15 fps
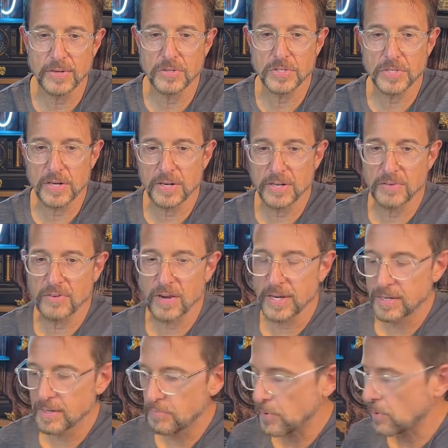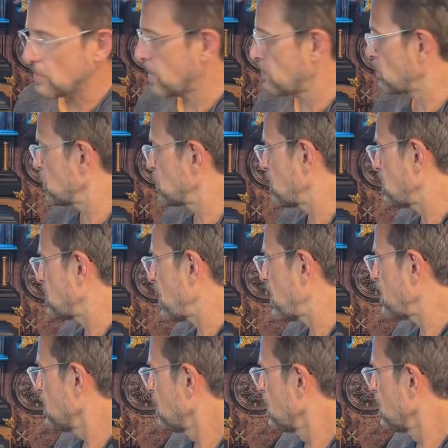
You sent an invite. Appreciate that.